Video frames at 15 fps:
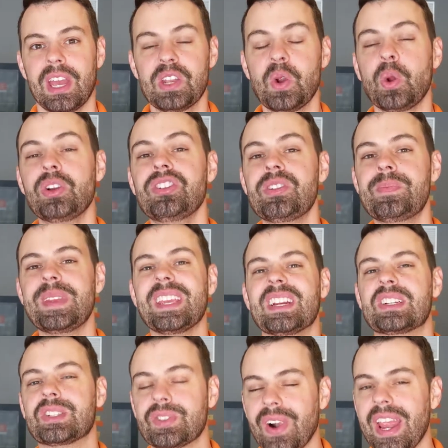In order to be
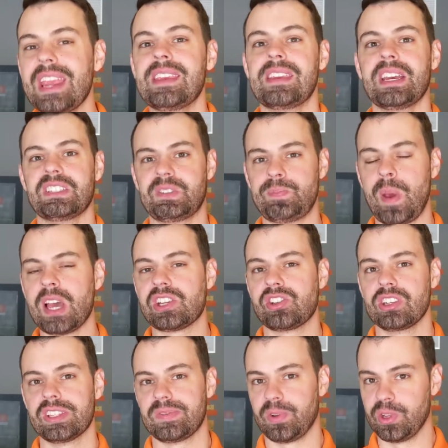a great guest
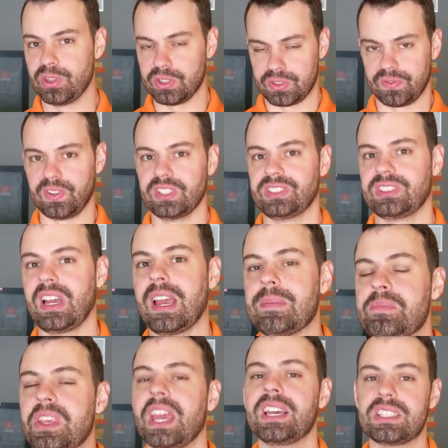specialist for this
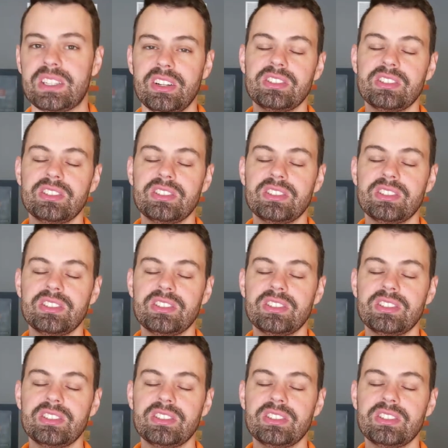first-time guest,